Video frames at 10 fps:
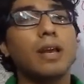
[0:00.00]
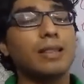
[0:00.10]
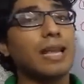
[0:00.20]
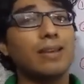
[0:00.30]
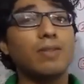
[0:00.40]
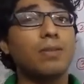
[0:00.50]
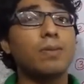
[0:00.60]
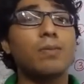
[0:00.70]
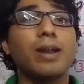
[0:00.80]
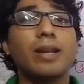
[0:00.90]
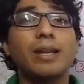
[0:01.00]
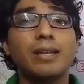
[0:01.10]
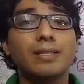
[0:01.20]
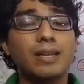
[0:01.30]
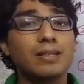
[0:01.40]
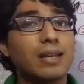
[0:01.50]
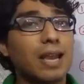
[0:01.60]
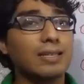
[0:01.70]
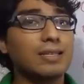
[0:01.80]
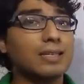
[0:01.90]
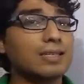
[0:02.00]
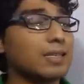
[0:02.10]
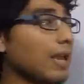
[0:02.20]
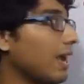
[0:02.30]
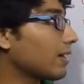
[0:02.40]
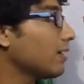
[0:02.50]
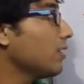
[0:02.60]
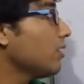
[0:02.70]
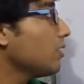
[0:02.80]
and that will be provided under section IGST Act.